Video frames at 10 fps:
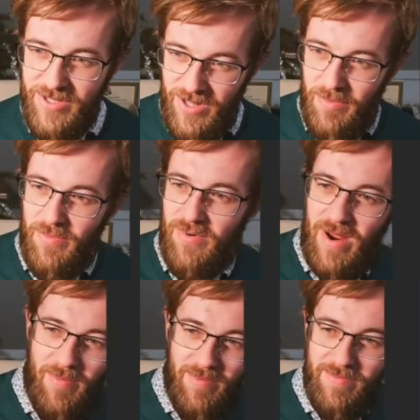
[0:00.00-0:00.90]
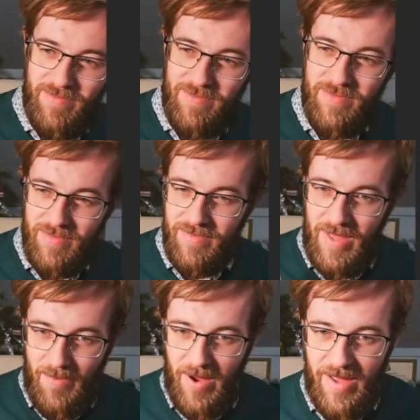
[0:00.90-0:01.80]
number am
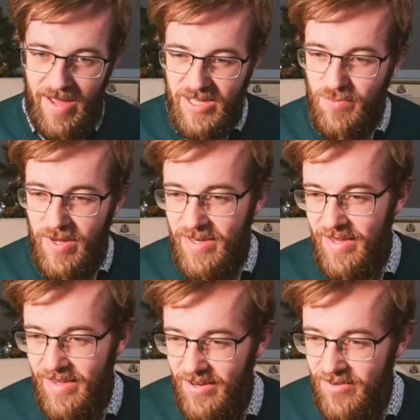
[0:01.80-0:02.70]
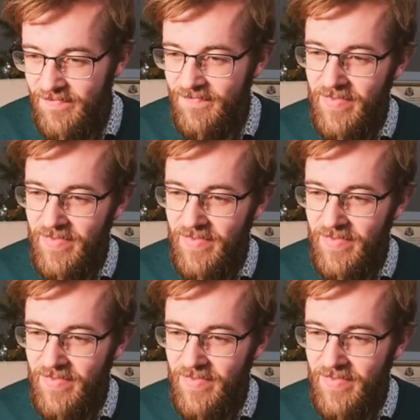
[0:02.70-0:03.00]
I expecting here.